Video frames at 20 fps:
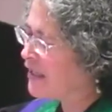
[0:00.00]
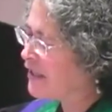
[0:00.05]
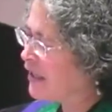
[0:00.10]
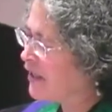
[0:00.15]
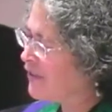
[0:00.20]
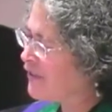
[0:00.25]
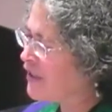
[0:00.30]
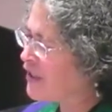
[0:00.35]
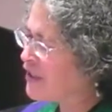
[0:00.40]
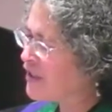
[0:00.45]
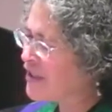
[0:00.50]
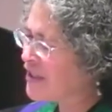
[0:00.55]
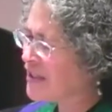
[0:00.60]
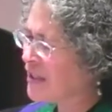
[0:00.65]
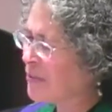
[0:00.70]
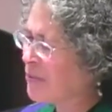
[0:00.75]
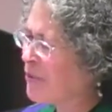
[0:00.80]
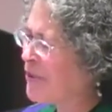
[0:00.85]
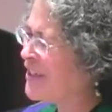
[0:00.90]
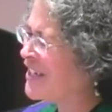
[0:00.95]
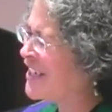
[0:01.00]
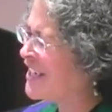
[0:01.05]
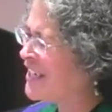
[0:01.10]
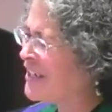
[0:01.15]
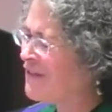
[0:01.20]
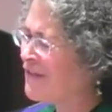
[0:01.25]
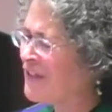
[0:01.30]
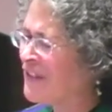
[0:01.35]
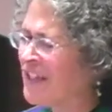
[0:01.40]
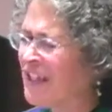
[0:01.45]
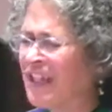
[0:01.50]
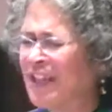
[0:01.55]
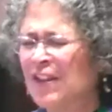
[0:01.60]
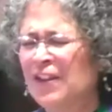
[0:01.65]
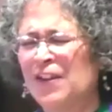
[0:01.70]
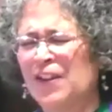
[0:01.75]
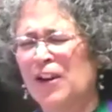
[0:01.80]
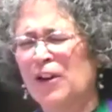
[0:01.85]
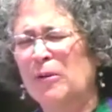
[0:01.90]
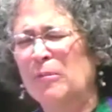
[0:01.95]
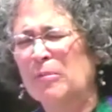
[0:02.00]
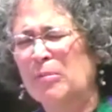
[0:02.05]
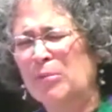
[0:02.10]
loving someone even in their